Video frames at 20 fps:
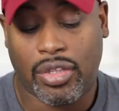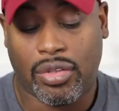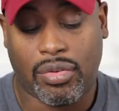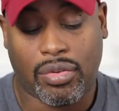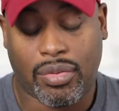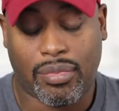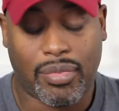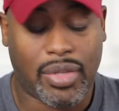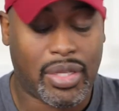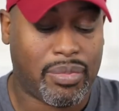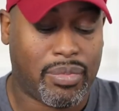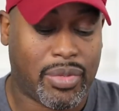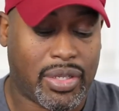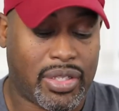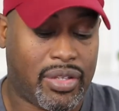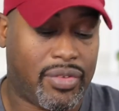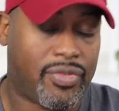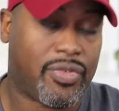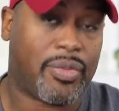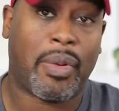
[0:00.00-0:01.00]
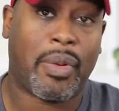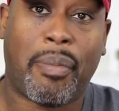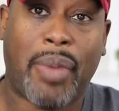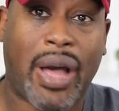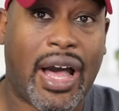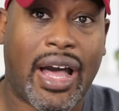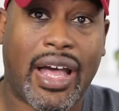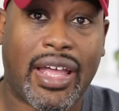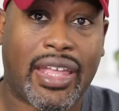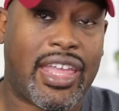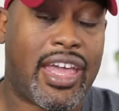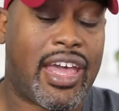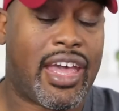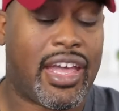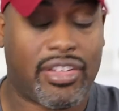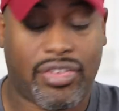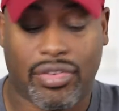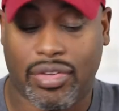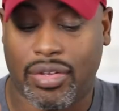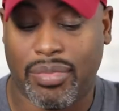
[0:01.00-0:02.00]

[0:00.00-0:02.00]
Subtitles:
you can make money a podcast,